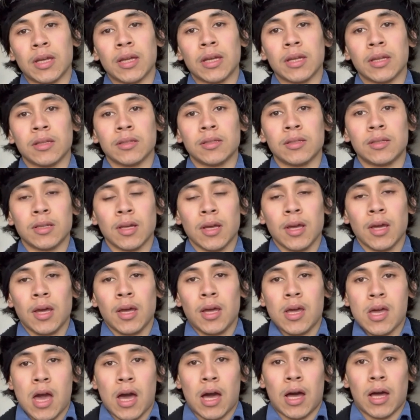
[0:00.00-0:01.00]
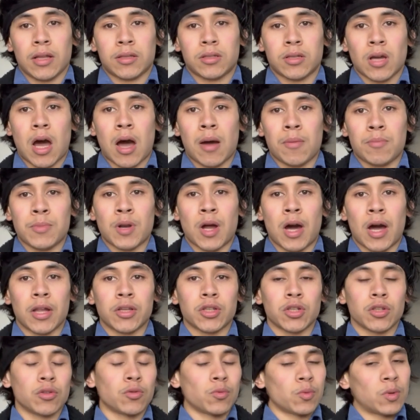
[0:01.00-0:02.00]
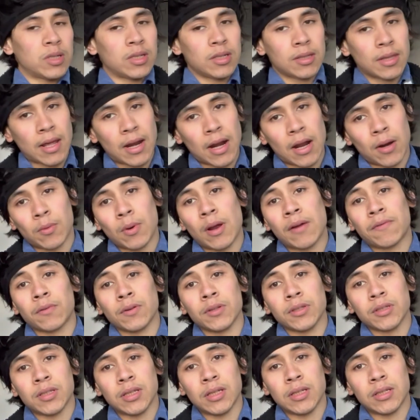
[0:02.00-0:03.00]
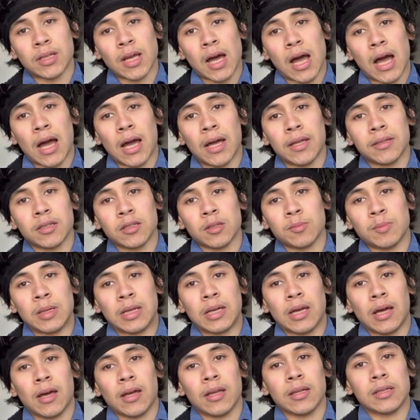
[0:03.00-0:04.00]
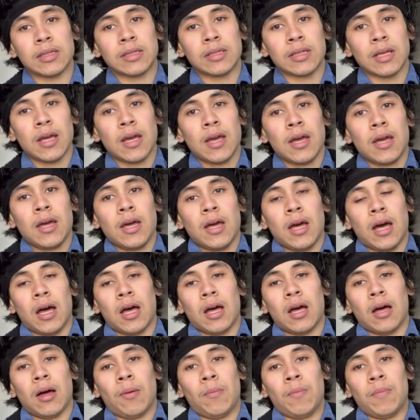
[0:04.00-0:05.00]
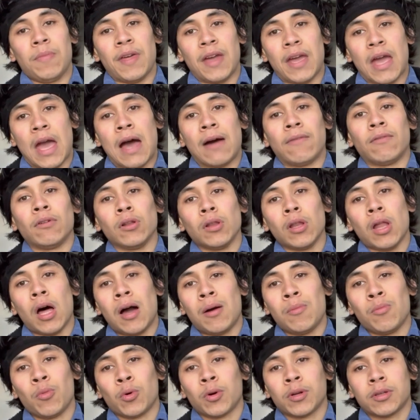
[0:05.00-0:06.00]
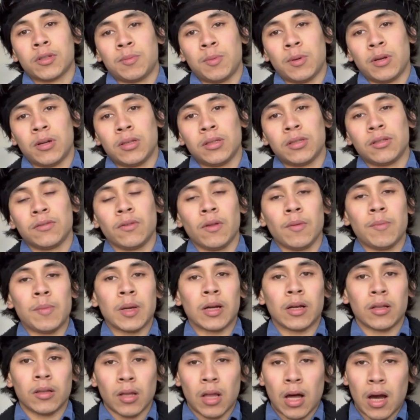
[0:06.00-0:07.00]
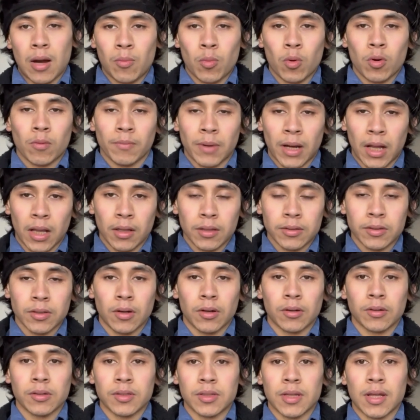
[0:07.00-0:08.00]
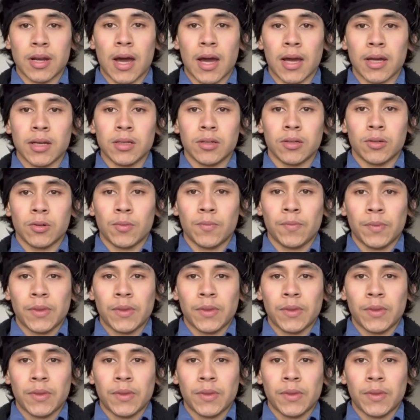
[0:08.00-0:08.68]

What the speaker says: is top notch. And the reason that I reference these guys is because they have a lot more experience flipping a lot more Balisongs than I do.